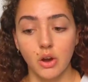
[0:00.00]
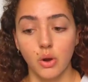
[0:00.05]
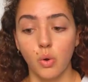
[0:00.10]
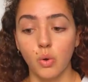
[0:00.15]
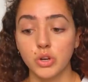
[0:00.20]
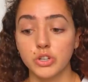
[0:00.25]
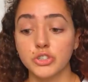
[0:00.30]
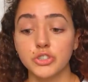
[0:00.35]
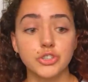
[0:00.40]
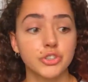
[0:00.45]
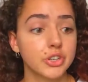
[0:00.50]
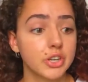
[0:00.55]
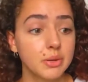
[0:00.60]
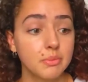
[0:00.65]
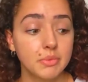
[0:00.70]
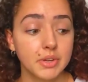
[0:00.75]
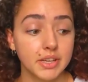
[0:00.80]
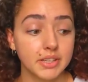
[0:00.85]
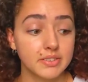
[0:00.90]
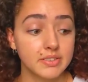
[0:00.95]
or
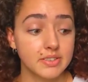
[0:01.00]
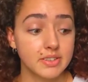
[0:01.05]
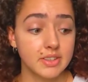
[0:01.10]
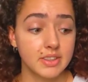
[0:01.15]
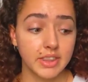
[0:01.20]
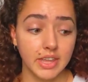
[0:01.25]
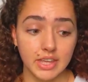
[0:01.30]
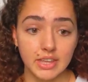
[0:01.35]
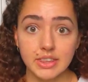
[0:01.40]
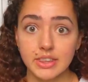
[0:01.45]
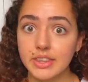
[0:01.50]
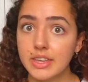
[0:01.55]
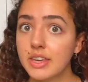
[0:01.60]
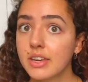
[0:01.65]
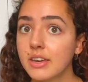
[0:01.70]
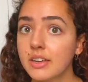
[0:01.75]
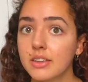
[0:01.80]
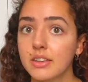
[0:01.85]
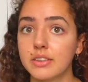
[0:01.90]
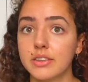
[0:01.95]
treatment, they
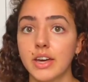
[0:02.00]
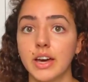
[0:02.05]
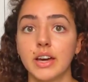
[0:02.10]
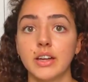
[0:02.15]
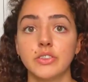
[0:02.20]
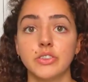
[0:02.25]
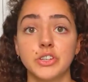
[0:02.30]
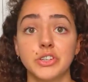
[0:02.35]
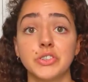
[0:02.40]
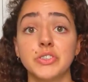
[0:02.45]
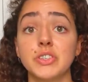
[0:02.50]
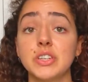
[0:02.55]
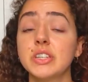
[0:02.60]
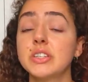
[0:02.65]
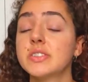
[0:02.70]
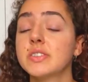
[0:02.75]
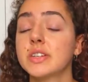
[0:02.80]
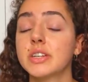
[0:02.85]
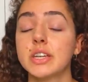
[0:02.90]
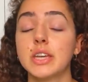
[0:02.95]
think that their skin
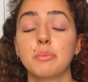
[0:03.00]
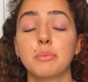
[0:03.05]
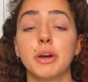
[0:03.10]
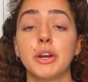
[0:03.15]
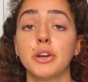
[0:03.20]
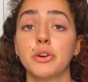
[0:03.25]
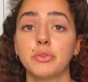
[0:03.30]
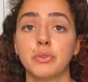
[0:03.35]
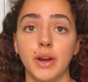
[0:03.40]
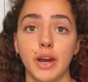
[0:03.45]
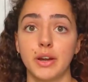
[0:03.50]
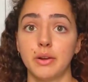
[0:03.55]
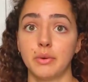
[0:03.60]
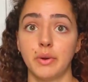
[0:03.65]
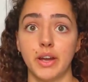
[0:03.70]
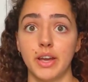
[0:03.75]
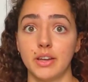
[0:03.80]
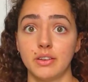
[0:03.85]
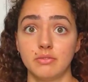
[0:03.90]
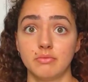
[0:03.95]
is gonna get better right
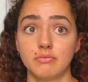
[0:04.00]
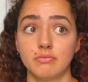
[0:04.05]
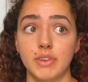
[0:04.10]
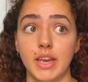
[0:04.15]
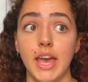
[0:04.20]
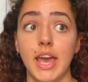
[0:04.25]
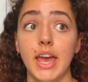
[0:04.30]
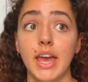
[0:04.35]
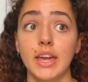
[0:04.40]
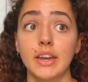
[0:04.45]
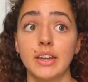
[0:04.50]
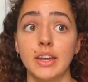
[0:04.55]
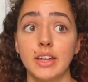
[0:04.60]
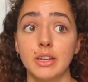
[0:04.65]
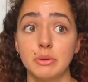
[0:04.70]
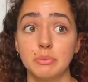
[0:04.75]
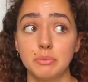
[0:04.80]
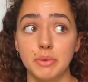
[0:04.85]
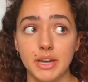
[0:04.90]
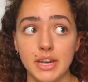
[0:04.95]
away. And
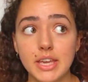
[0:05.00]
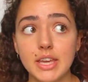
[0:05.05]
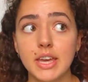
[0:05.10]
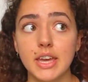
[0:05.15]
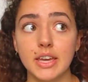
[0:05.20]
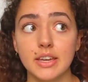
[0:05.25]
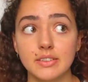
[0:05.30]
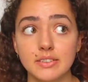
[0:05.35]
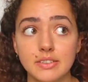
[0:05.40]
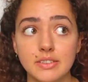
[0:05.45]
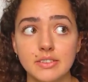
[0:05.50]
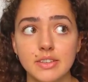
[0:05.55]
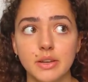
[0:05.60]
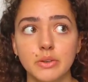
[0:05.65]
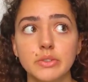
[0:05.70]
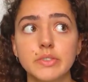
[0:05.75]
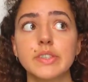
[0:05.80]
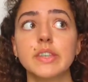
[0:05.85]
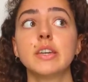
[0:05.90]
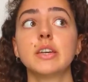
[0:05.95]
in many cases, I
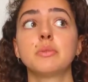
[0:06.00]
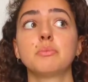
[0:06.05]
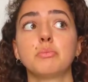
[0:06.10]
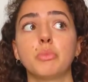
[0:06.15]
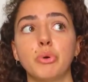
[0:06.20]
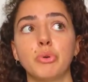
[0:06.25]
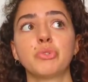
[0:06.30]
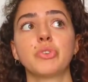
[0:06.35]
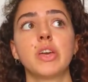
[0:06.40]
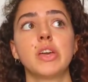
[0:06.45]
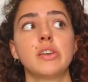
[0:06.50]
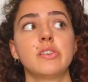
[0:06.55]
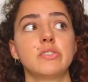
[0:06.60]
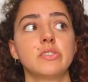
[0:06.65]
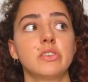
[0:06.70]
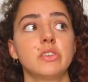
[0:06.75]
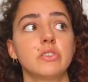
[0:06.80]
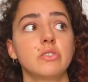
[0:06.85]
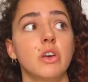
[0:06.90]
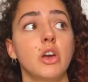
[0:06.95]
would say in most
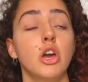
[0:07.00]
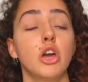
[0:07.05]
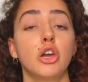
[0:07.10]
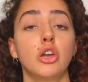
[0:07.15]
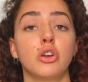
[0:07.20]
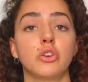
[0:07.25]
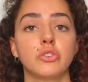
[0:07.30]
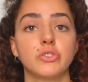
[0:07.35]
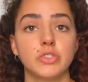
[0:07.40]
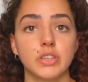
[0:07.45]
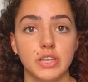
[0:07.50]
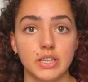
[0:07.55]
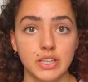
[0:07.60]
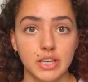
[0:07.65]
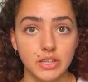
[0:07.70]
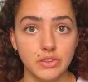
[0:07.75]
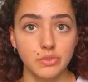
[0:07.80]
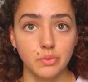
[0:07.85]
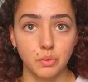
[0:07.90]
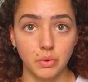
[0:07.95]
cases, your skin
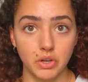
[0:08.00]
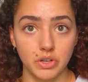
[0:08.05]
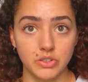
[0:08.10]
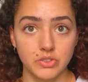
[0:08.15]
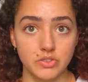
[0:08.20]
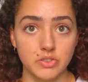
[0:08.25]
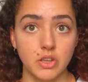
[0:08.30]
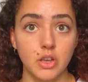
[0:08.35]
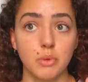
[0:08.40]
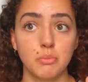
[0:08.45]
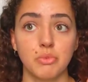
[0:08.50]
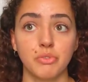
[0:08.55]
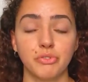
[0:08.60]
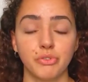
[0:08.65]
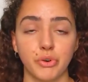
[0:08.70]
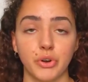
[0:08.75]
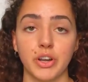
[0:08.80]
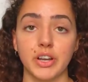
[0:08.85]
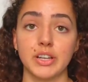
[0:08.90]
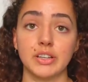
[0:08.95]
gets worse
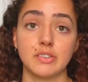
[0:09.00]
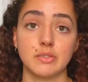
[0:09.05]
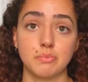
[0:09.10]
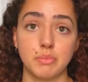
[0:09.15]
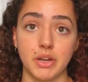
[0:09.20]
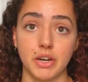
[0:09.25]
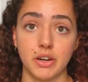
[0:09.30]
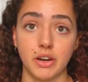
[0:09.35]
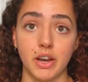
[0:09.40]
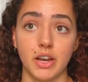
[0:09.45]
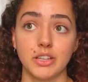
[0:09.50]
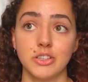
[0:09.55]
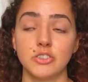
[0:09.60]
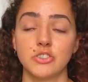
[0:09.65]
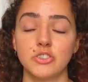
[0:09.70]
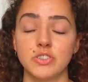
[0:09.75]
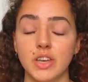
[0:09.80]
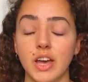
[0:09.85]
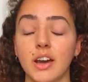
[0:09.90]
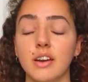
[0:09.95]
before it gets better, and you
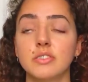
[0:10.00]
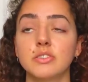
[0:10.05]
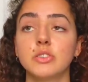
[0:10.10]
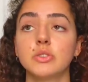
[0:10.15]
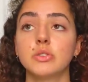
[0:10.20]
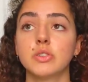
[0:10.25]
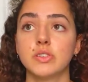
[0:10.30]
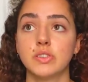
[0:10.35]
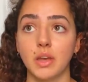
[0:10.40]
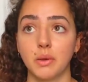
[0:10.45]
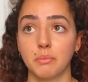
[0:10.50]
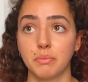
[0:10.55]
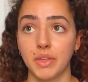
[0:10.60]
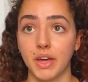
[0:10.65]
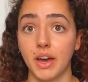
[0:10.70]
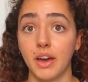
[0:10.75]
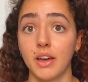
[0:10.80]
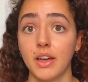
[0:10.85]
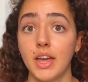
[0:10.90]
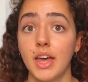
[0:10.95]
just have to accept
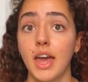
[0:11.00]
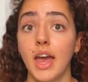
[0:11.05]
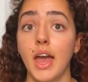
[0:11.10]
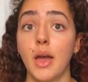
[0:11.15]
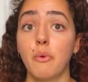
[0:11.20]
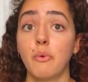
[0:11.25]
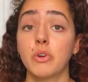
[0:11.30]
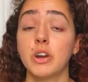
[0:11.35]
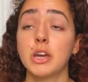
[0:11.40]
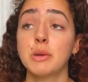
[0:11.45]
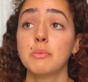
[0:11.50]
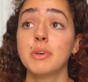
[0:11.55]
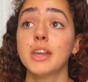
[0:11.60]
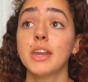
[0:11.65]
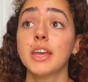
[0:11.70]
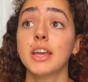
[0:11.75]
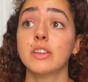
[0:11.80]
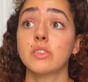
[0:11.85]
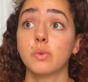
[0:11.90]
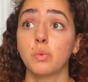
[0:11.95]
that. And when I mean
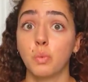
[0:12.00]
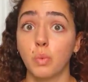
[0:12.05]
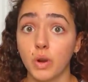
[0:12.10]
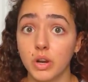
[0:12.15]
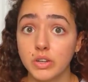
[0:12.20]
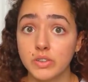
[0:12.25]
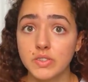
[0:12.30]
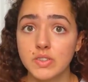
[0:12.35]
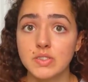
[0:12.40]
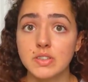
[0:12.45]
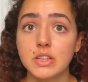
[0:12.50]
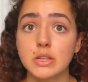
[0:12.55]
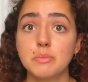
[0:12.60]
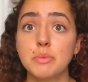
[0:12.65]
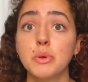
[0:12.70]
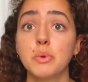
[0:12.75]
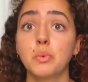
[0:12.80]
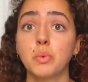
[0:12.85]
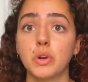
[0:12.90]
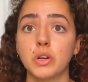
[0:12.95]
it gets worse, it's gonna
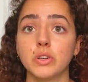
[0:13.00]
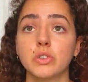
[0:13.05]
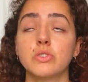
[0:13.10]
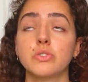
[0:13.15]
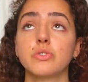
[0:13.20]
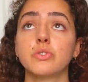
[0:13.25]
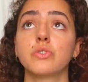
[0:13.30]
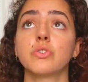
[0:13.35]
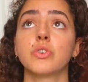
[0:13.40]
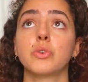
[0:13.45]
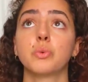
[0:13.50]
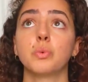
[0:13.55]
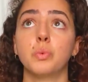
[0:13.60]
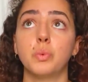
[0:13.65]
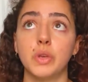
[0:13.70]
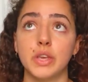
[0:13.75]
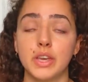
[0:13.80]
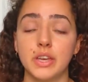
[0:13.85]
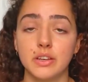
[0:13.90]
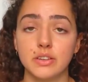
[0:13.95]
be worse for
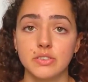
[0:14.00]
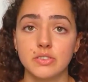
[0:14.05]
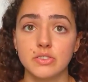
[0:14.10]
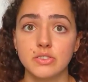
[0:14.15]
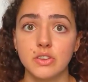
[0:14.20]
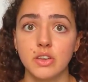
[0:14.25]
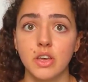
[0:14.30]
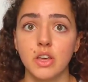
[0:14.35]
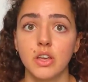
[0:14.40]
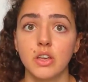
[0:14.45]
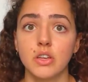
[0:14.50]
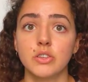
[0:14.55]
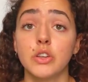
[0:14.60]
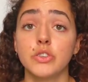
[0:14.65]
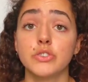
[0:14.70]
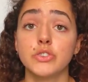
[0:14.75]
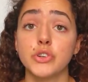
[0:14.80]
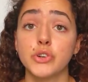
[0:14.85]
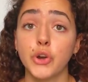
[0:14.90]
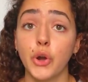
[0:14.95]
weeks.
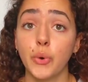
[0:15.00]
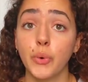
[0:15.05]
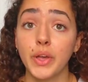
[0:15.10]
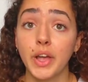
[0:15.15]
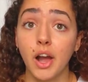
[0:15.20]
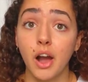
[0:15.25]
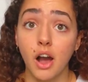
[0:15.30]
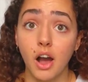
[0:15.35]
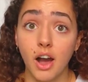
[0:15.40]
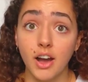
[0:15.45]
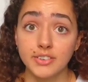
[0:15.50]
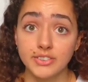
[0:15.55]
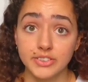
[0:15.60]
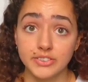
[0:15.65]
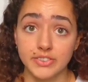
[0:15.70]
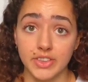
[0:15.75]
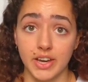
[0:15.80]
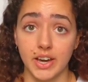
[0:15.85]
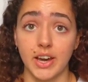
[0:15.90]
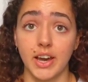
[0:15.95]
So going off
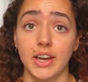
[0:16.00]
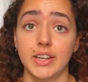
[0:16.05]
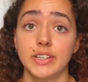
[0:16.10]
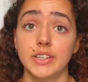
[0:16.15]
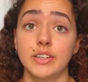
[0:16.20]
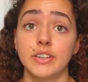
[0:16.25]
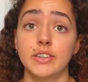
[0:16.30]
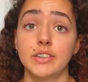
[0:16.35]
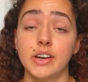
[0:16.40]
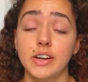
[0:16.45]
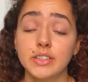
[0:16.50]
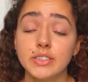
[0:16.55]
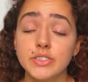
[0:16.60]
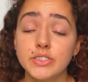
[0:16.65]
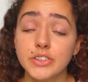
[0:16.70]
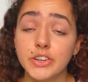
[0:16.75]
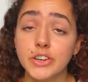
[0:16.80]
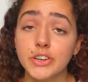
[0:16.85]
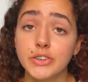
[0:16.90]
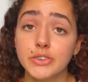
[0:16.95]
of that, I did not
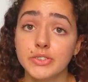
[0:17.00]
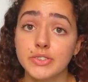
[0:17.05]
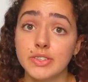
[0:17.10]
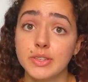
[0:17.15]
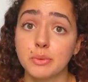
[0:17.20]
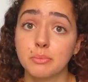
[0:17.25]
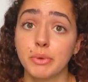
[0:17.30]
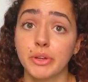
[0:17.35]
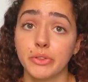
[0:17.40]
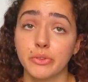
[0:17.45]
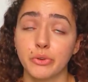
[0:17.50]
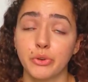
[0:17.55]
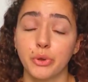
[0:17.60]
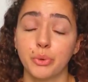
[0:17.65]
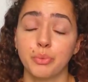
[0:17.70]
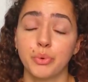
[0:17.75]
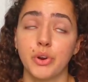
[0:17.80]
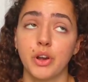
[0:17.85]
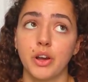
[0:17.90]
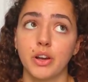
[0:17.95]
start using
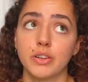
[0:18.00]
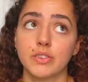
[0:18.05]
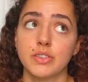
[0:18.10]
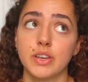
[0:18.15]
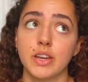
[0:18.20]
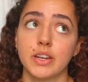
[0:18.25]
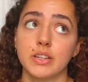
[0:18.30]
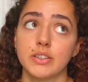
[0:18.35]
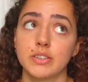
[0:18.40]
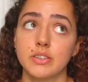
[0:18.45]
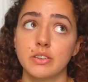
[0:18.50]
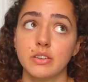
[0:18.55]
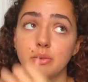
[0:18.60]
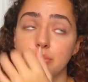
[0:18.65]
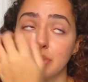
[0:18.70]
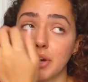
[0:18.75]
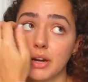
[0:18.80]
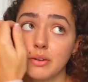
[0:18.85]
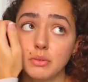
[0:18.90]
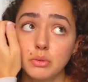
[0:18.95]
benzoyl peroxide until
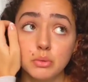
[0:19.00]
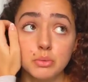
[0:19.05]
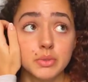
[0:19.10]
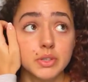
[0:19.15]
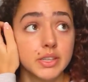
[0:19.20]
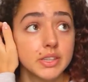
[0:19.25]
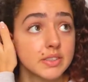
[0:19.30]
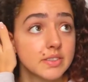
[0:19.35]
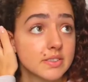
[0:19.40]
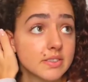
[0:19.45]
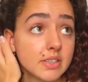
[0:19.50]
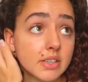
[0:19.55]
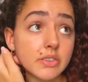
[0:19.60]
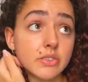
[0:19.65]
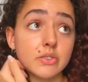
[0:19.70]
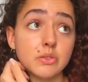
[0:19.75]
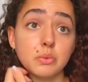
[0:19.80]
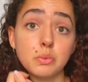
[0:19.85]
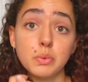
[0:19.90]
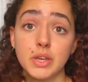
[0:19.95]
probably the
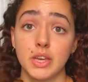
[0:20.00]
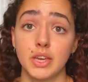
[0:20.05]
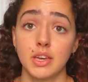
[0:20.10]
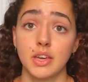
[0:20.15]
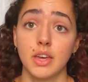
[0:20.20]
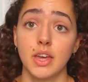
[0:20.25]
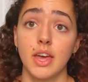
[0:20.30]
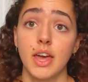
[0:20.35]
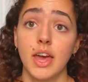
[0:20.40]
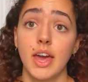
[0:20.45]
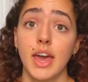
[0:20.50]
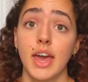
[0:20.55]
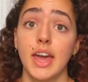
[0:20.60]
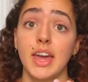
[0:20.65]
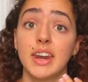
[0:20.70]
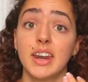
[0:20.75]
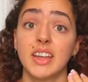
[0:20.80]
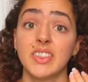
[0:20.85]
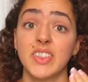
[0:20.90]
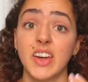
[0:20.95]
6th week.
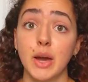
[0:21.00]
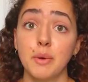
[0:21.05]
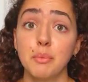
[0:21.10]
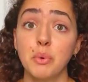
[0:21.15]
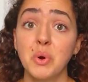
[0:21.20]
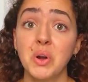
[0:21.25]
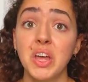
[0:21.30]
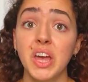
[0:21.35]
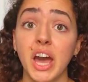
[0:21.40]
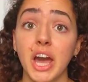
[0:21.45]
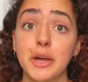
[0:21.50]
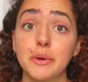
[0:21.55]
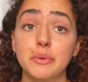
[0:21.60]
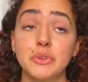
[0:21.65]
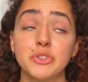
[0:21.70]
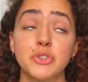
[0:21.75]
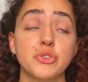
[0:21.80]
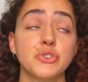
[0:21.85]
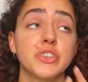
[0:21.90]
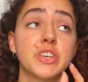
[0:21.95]
And at that point, I
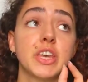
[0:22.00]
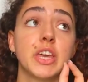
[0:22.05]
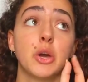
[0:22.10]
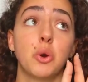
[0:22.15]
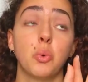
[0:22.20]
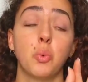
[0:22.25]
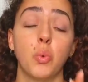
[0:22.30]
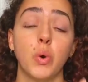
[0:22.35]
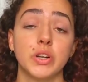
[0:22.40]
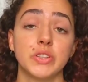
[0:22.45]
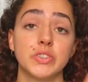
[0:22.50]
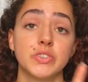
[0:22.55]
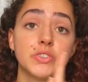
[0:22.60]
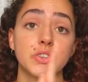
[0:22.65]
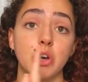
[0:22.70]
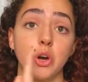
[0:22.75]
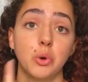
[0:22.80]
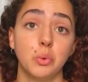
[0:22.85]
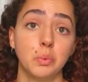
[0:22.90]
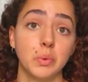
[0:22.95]
was using it once
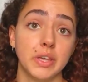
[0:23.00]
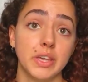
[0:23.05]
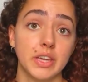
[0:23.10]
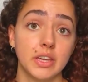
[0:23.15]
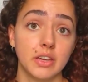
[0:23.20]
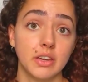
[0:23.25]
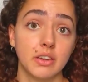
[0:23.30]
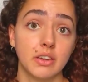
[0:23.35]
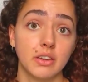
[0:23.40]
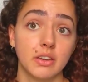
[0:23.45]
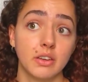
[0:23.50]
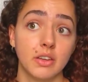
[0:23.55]
a week.